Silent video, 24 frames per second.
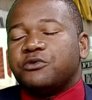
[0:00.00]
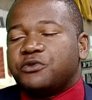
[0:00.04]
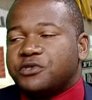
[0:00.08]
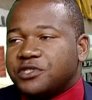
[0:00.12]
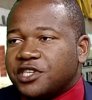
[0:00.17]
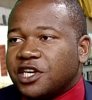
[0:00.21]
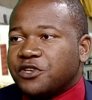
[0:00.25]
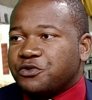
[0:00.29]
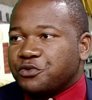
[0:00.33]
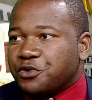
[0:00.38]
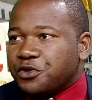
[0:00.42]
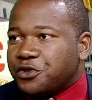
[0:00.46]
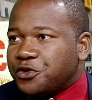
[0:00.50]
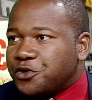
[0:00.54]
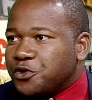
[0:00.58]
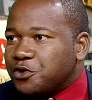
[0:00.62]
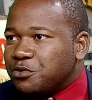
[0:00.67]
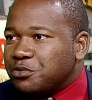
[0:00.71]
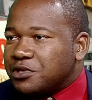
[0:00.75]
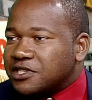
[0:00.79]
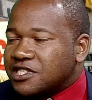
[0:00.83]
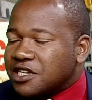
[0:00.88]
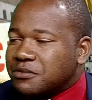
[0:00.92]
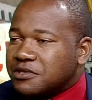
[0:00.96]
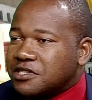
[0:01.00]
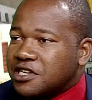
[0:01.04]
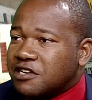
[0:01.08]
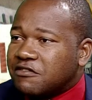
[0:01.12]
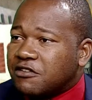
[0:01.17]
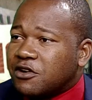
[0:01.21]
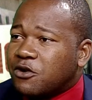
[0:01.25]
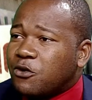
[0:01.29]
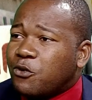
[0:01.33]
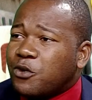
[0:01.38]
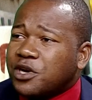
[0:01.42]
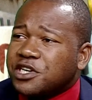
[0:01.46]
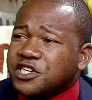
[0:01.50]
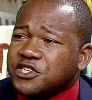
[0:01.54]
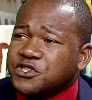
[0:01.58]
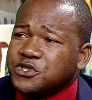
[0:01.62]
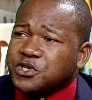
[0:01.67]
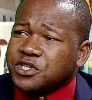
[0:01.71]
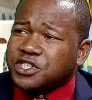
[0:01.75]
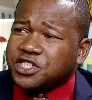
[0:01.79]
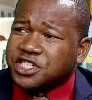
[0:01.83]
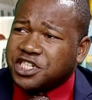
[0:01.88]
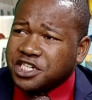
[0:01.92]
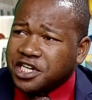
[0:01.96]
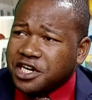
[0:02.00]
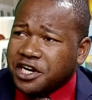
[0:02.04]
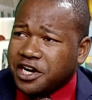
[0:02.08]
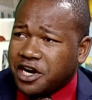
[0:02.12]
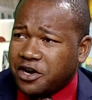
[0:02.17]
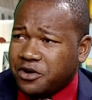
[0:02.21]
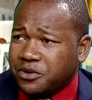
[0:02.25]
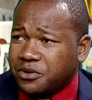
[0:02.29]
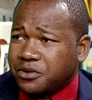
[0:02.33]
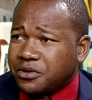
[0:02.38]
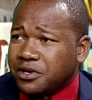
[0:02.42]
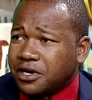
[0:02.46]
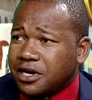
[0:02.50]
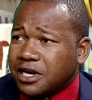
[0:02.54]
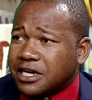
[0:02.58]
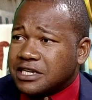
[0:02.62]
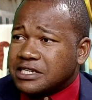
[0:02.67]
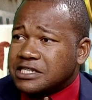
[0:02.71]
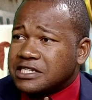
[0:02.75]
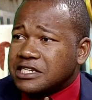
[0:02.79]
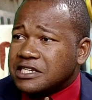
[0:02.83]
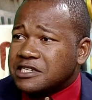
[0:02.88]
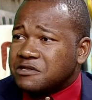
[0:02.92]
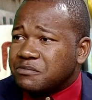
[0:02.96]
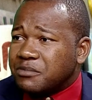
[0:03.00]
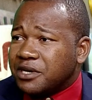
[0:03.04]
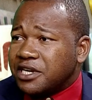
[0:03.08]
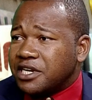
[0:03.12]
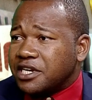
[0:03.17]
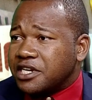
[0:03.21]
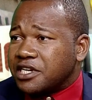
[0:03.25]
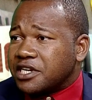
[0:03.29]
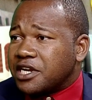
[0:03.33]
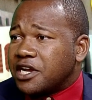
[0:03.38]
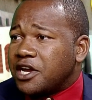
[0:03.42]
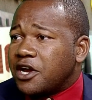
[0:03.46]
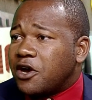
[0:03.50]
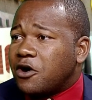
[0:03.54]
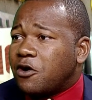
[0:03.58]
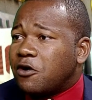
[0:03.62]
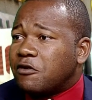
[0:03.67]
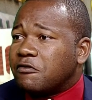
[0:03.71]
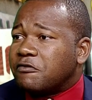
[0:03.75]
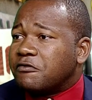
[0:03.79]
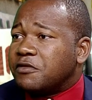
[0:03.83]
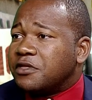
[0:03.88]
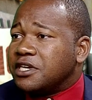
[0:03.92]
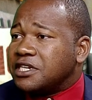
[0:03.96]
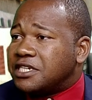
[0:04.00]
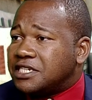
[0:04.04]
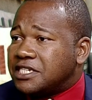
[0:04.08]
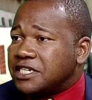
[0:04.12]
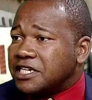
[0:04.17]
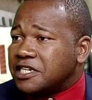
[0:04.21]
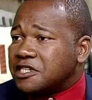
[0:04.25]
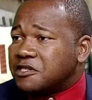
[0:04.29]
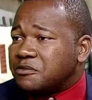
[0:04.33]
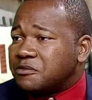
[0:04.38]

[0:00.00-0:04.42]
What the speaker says: I will start with you, Mr. Musewe. Yeah. What is the general assessment of the